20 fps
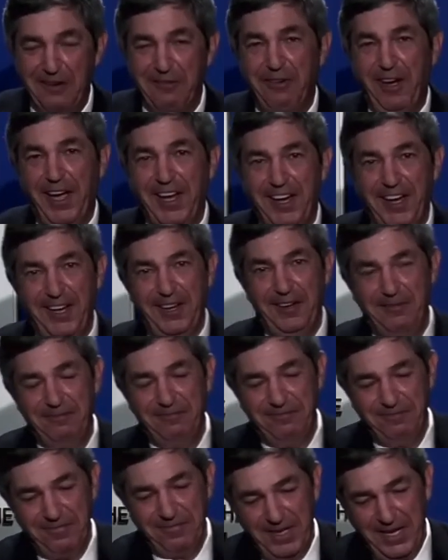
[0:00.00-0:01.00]
Finally,
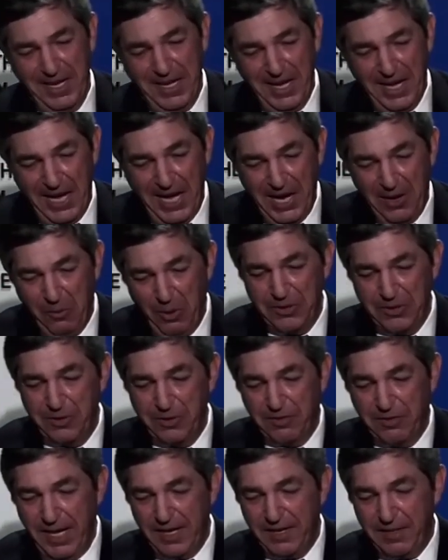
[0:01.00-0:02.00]
I want
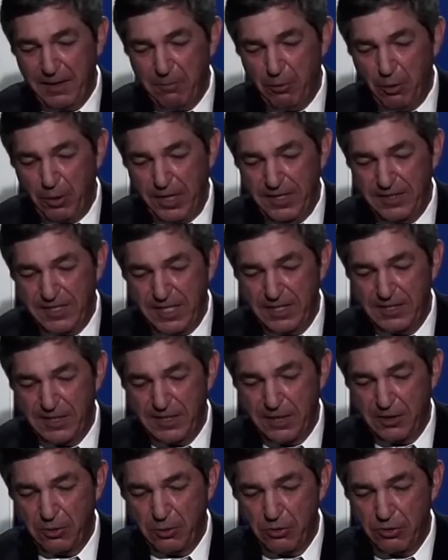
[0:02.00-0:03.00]
to thank the Brookings
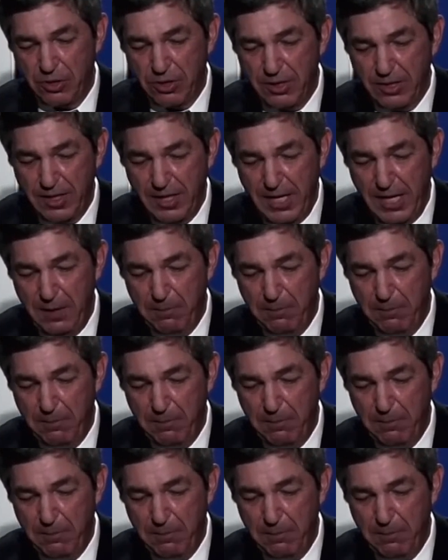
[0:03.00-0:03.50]
Institution,